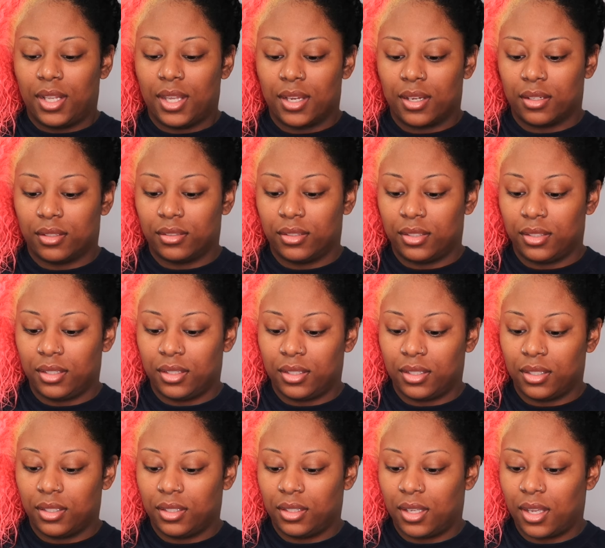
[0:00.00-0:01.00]
Now
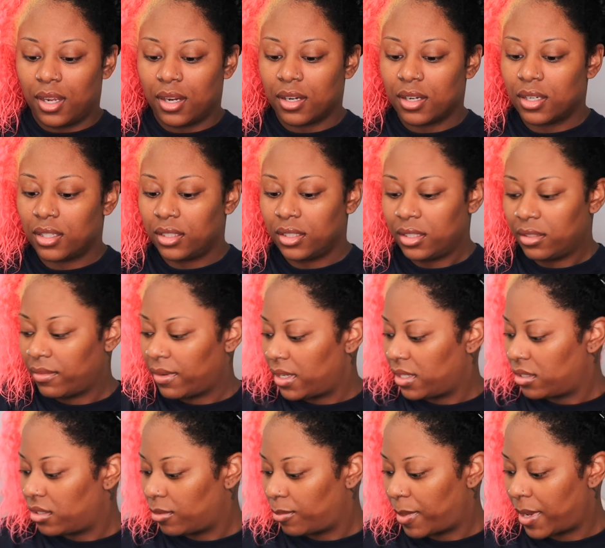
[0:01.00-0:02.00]
the hair color
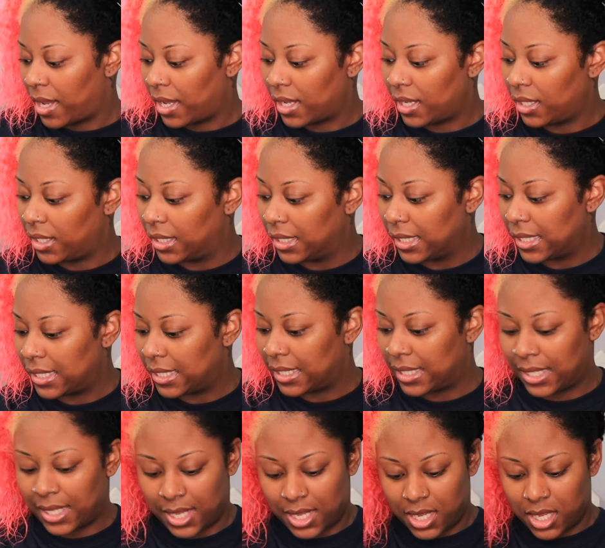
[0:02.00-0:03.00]
eraser packet does
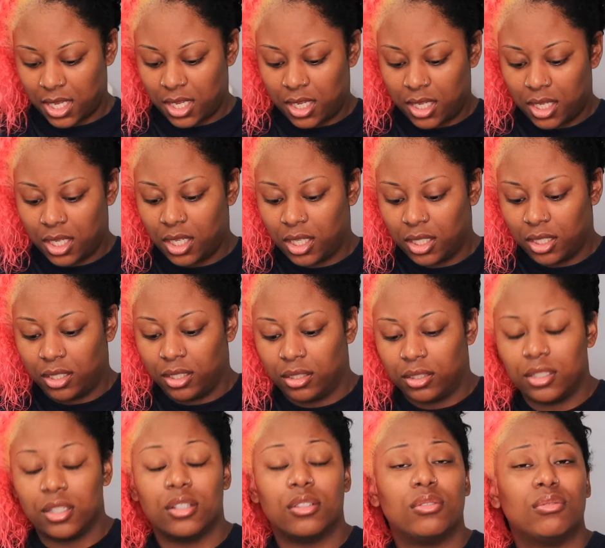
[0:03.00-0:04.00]
say
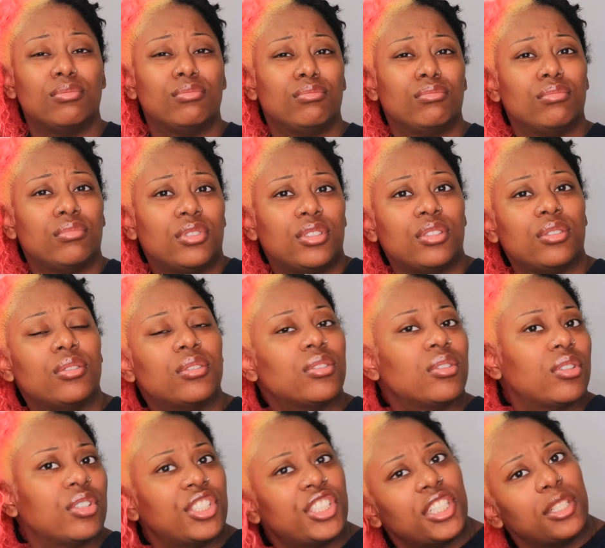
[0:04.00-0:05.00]
don't do it
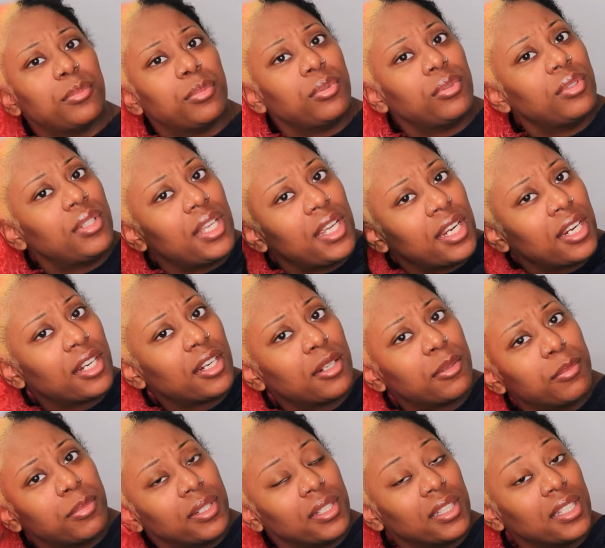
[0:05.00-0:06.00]
on shampooed
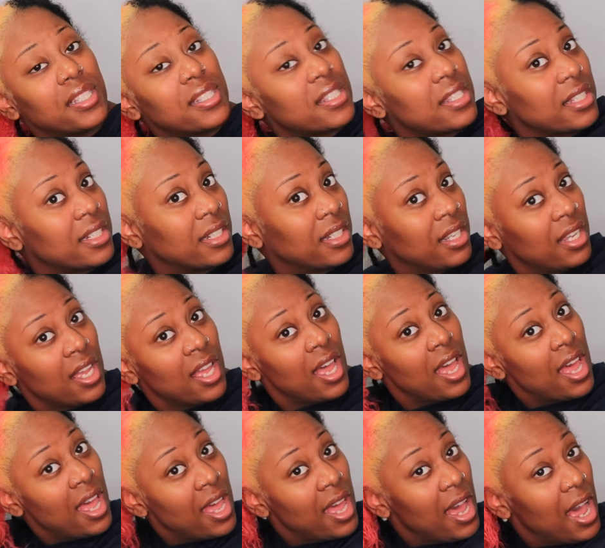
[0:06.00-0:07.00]
hair, but listen,
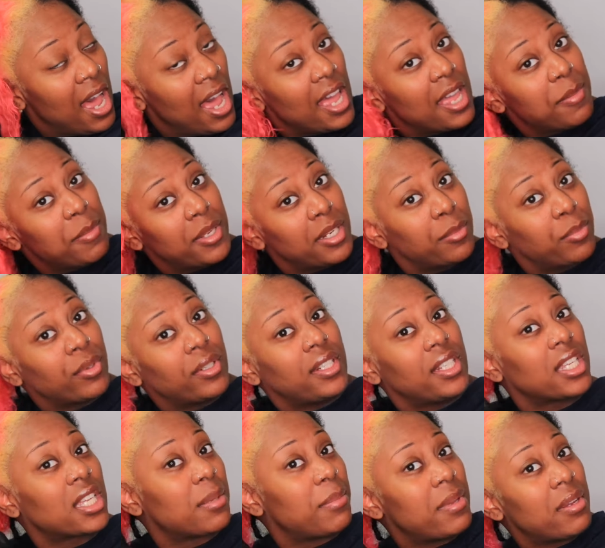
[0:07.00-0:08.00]
I am in a
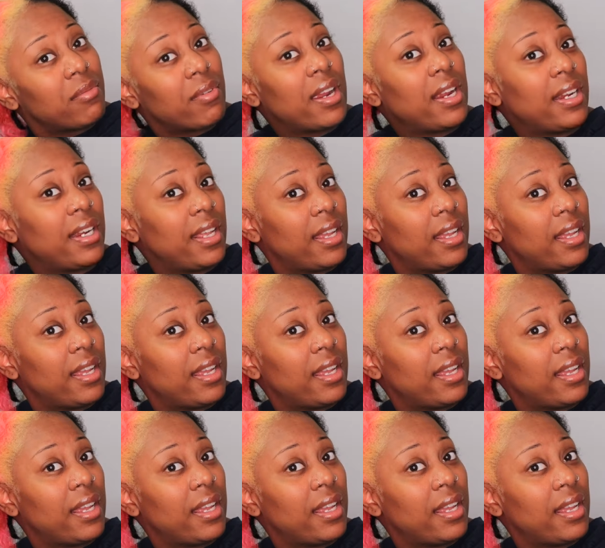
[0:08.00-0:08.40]
predicament right